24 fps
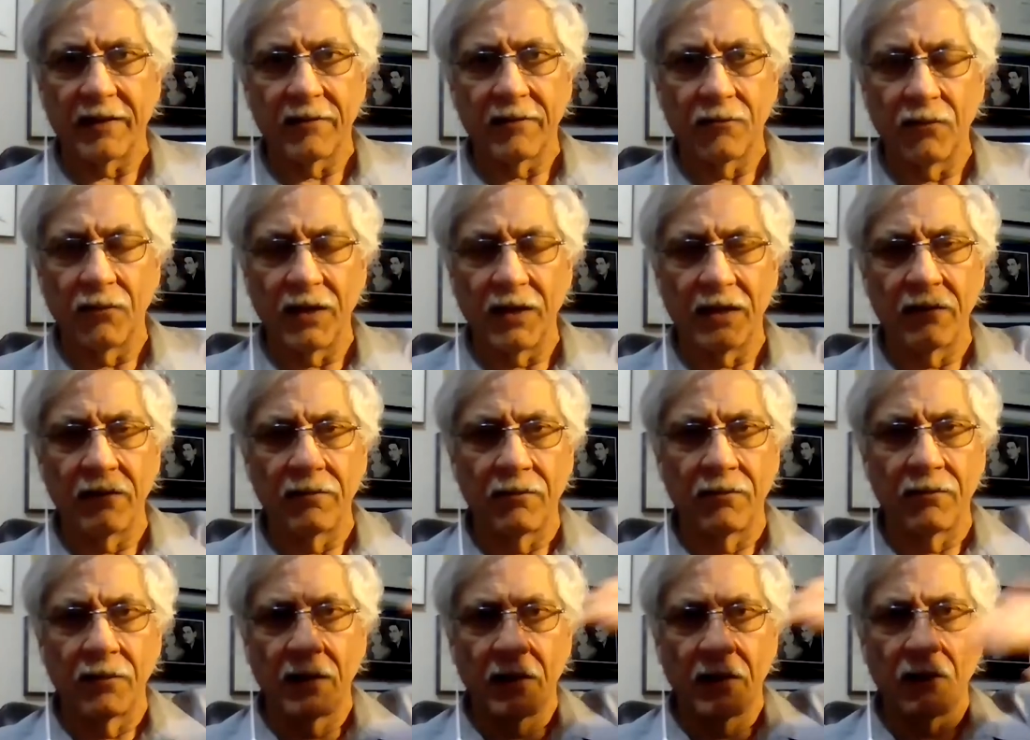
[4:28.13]
We
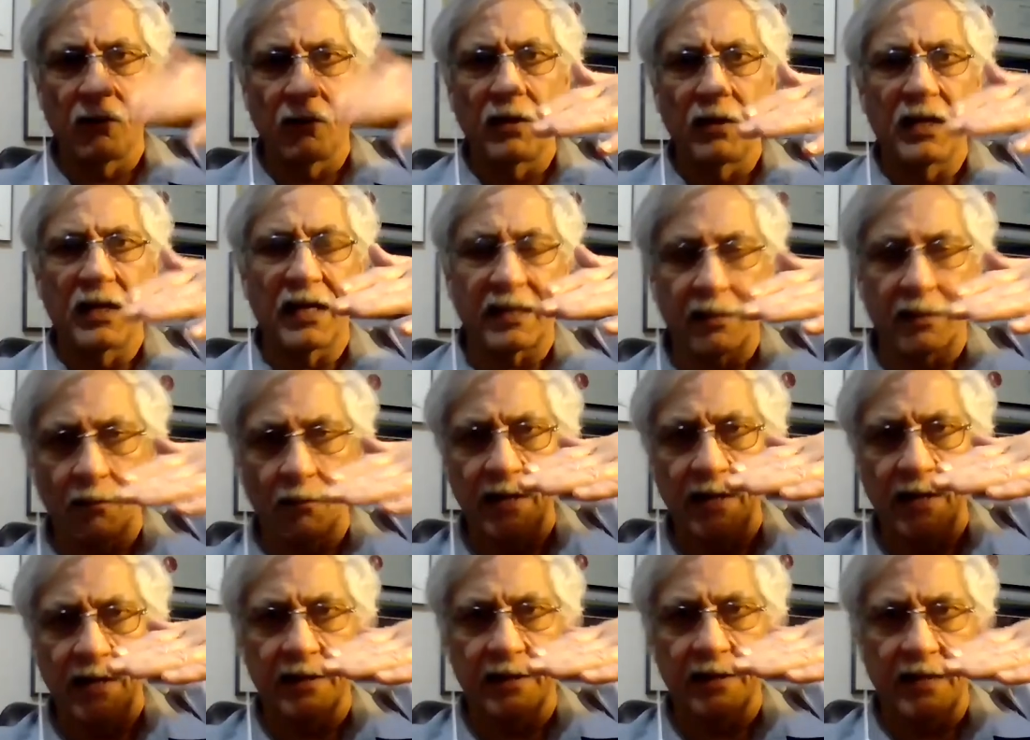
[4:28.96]
let the
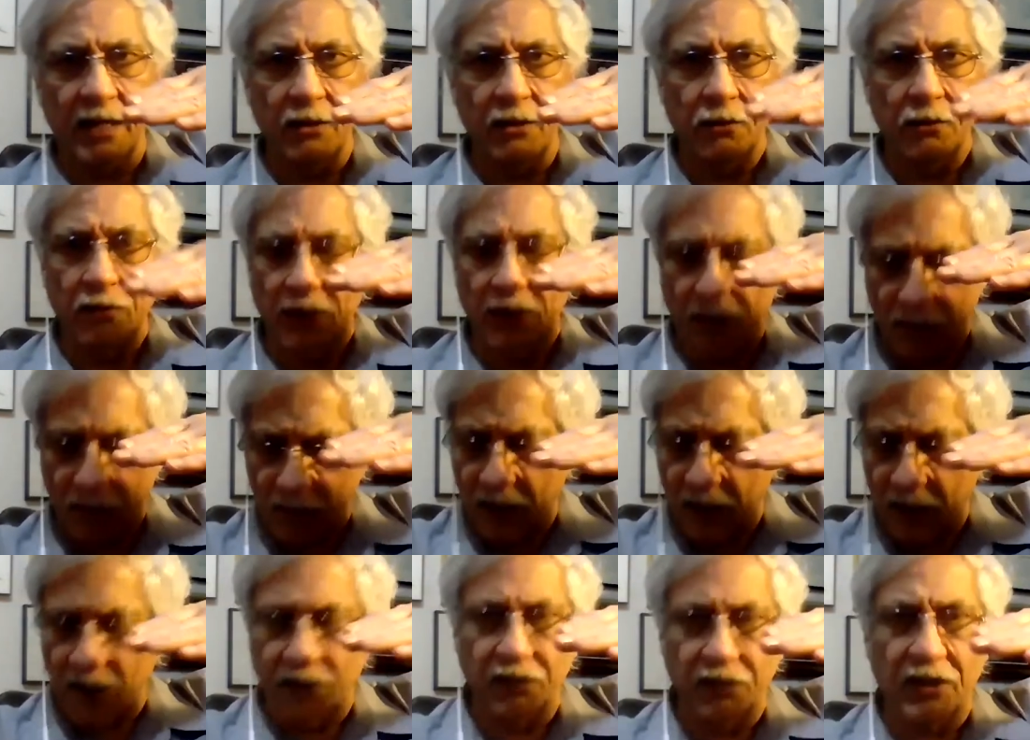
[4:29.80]
vendor tell you that we've
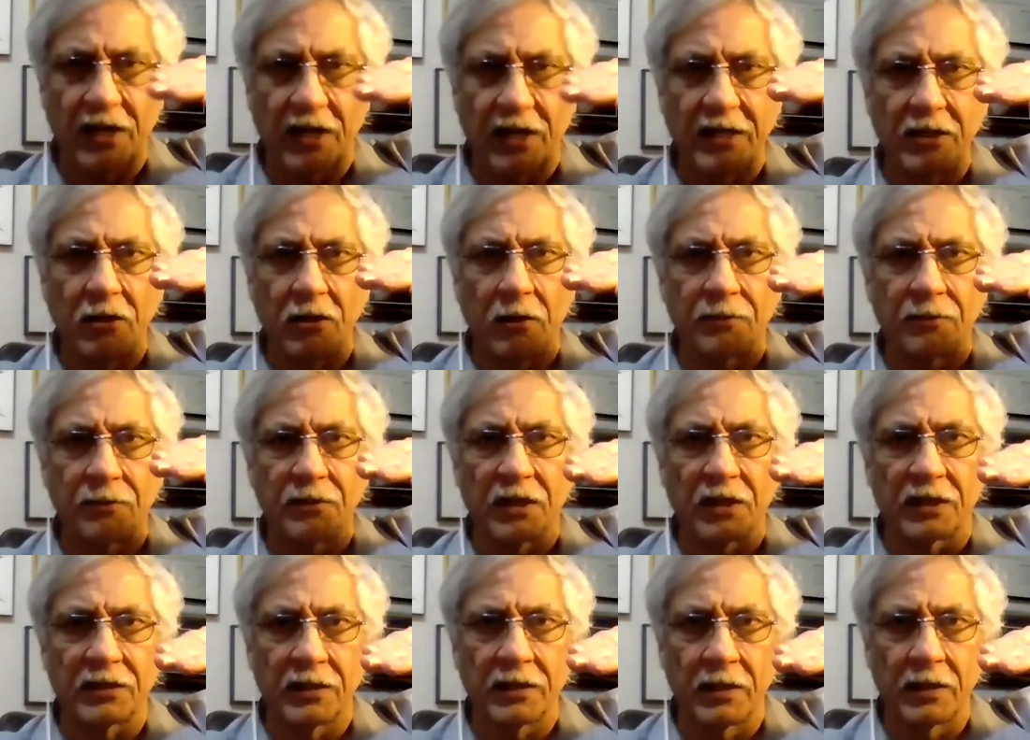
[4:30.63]
got the shiny
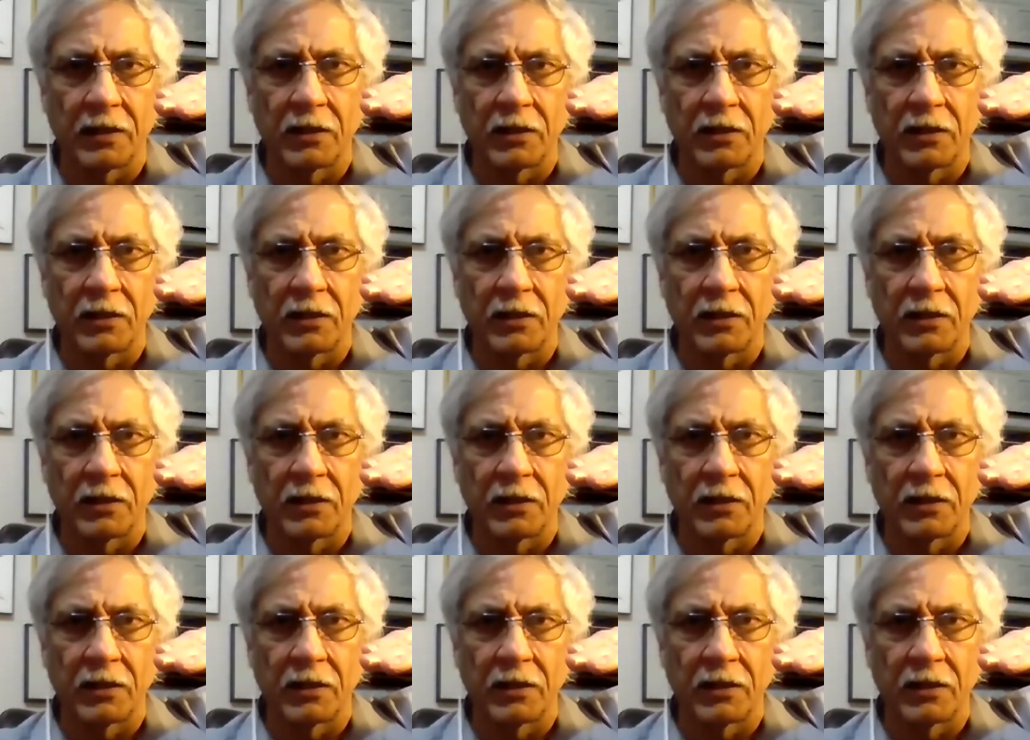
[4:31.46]
objects.